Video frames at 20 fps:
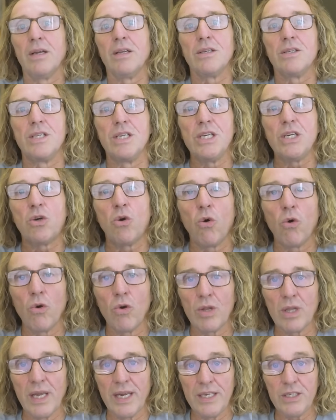
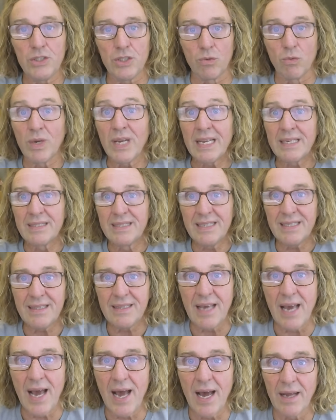Decorrelation, when I did
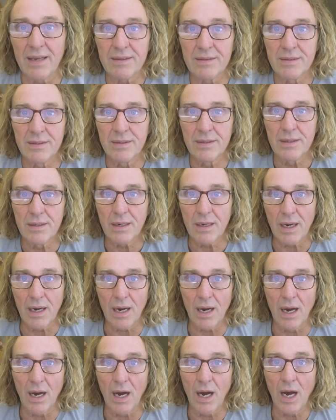that,
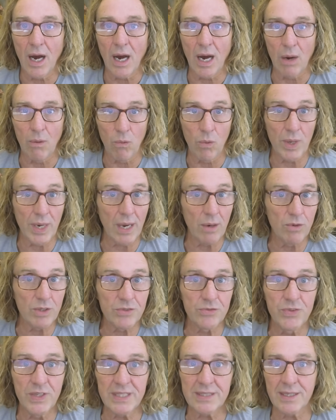when I was
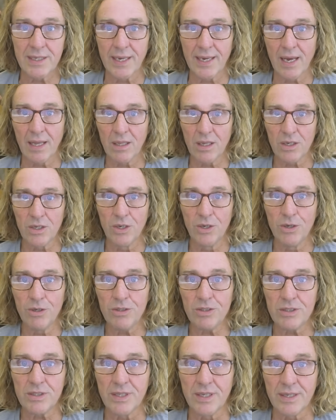visiting
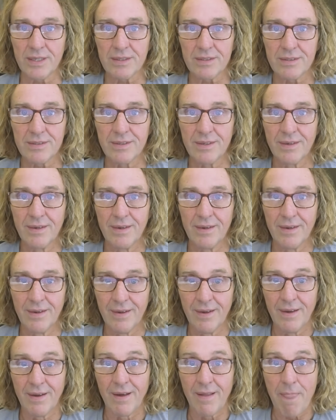L-Acoustics,
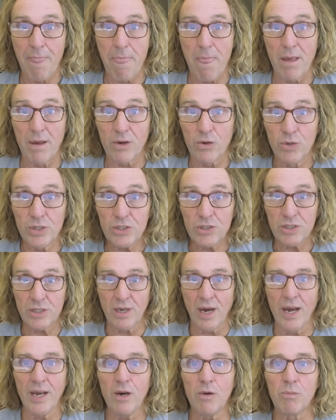Christian
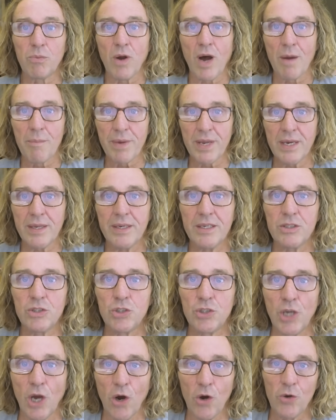Heil brought me in and
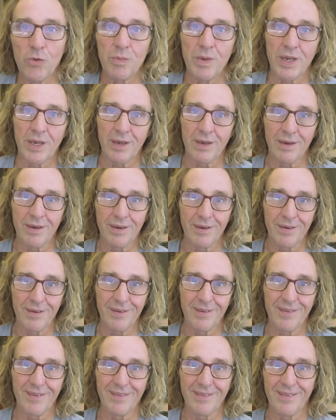showed me
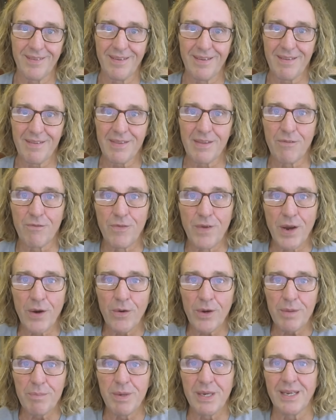the
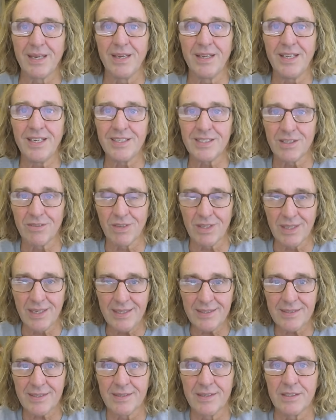very beginnings of
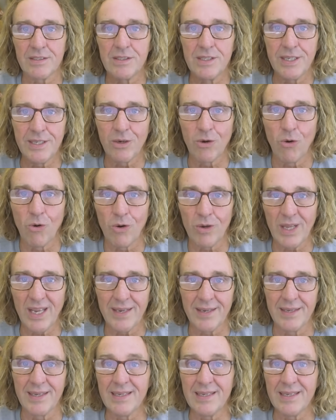L-ISA, this decorrelated.